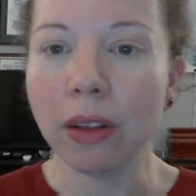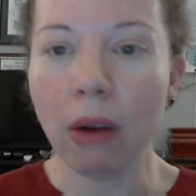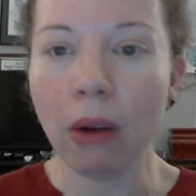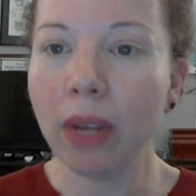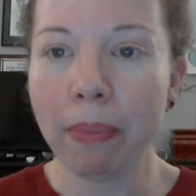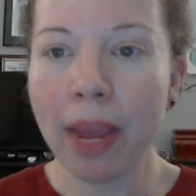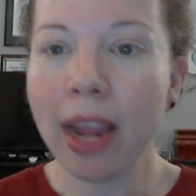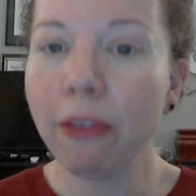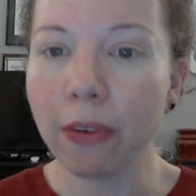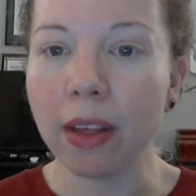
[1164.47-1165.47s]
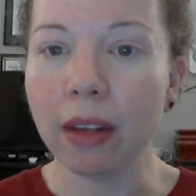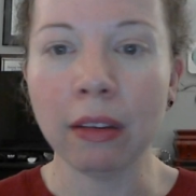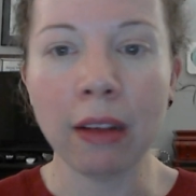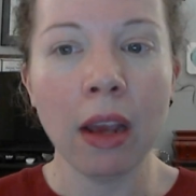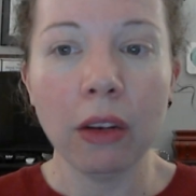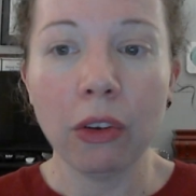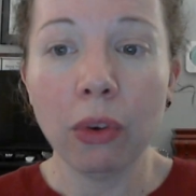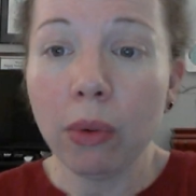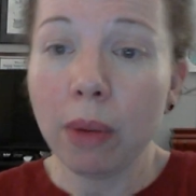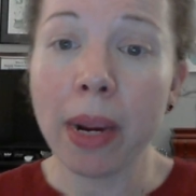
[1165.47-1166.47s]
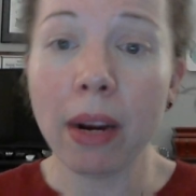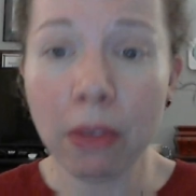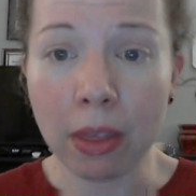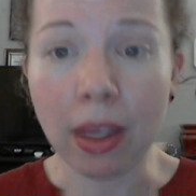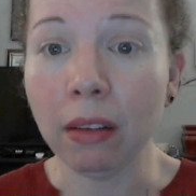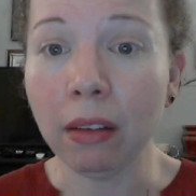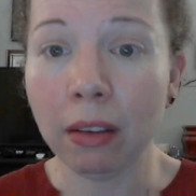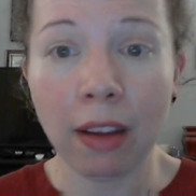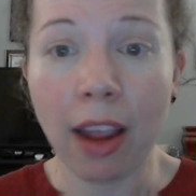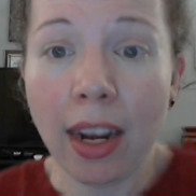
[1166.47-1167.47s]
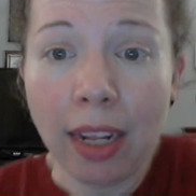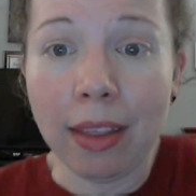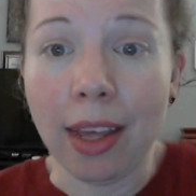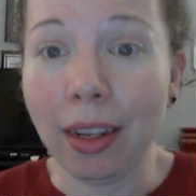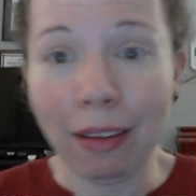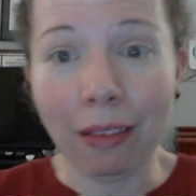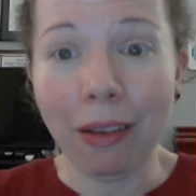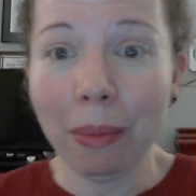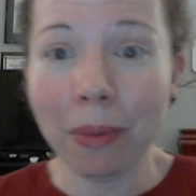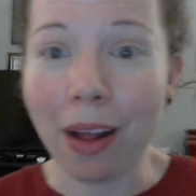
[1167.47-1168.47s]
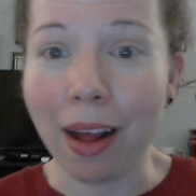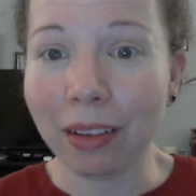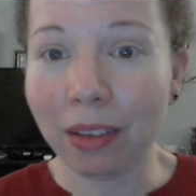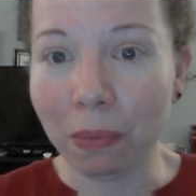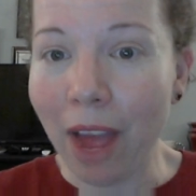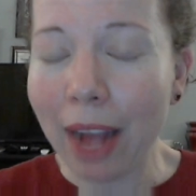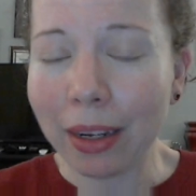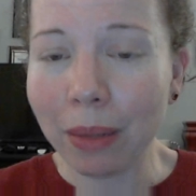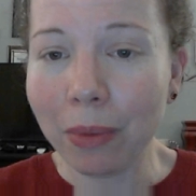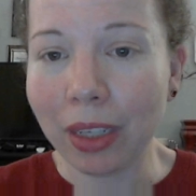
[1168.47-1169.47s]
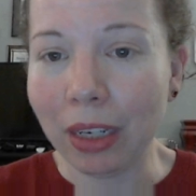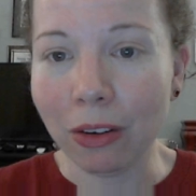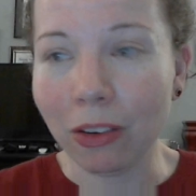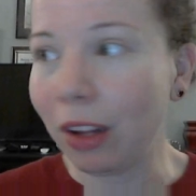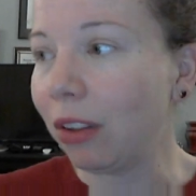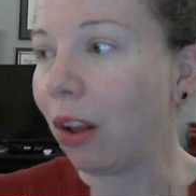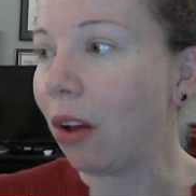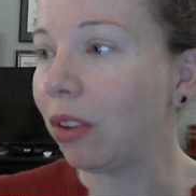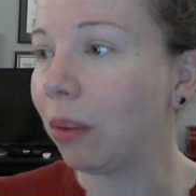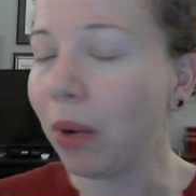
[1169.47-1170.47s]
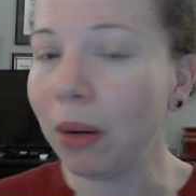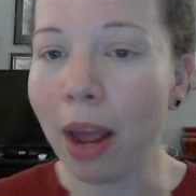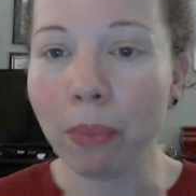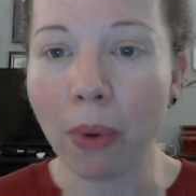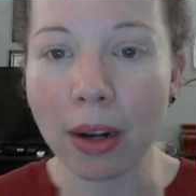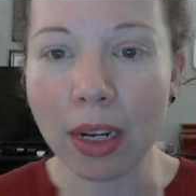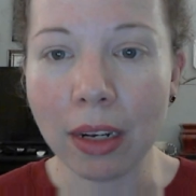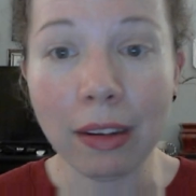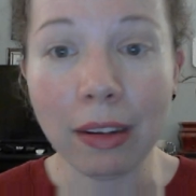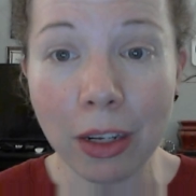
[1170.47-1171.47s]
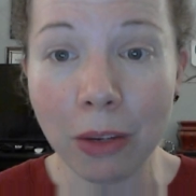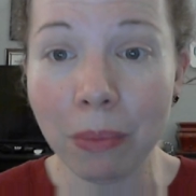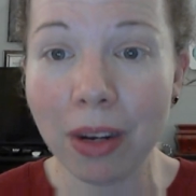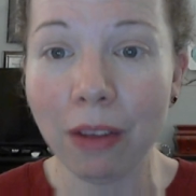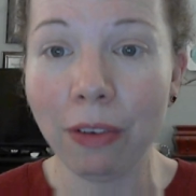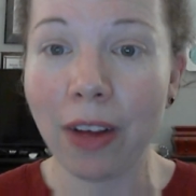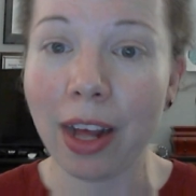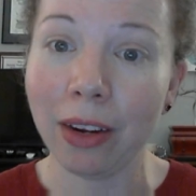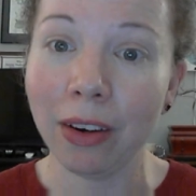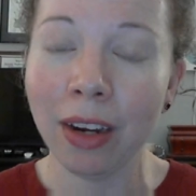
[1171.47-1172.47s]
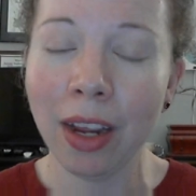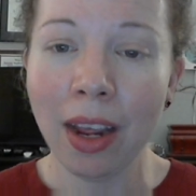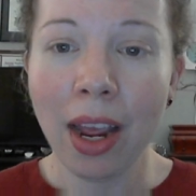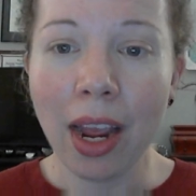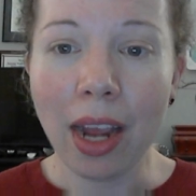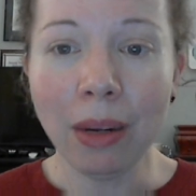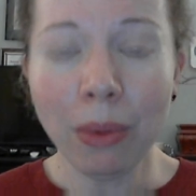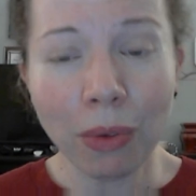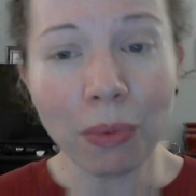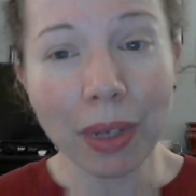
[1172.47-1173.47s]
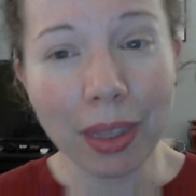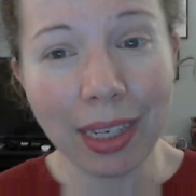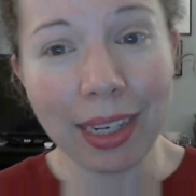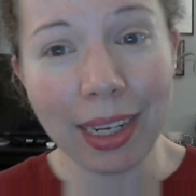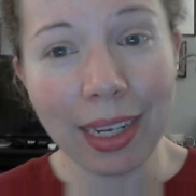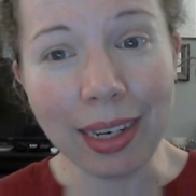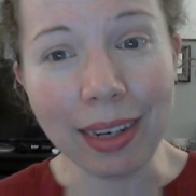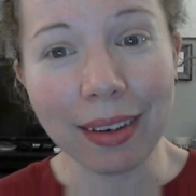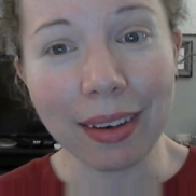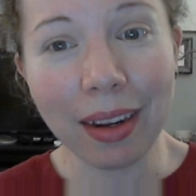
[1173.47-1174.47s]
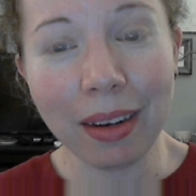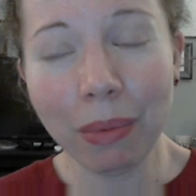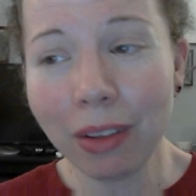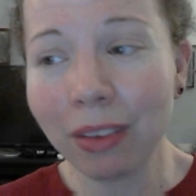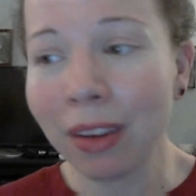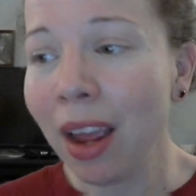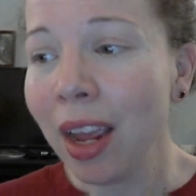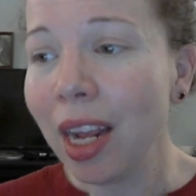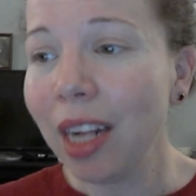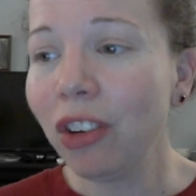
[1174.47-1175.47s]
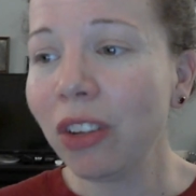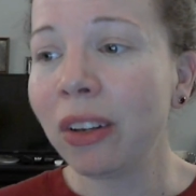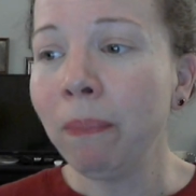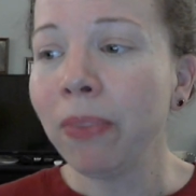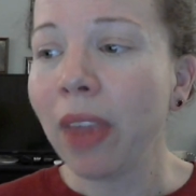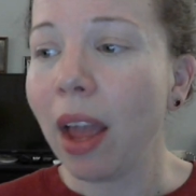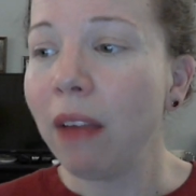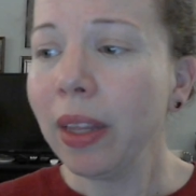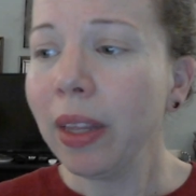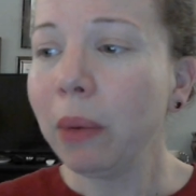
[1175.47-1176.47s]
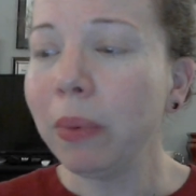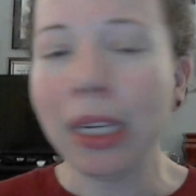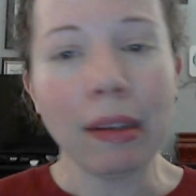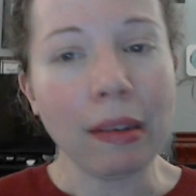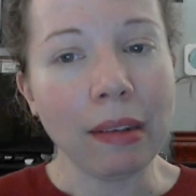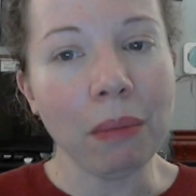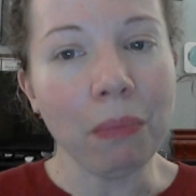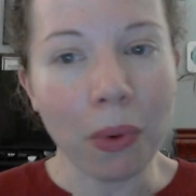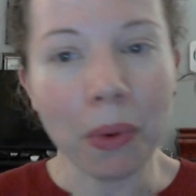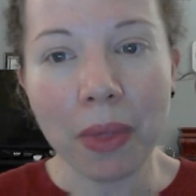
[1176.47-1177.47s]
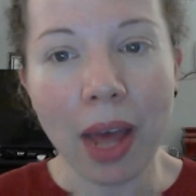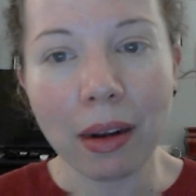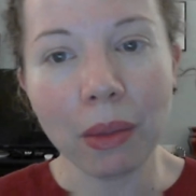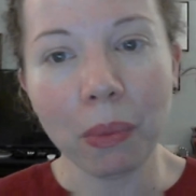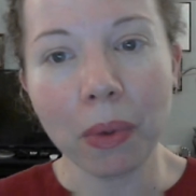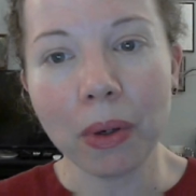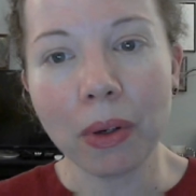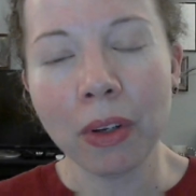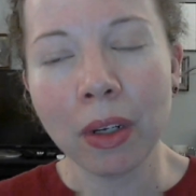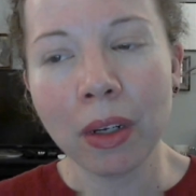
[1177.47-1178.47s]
They don't get paid for this, to repair things, anything, alarm clocks, vacuum cleaners. I saw someone had brought in a dehumidifier, and it was really neat. And I feel like we need to see more of that in the world.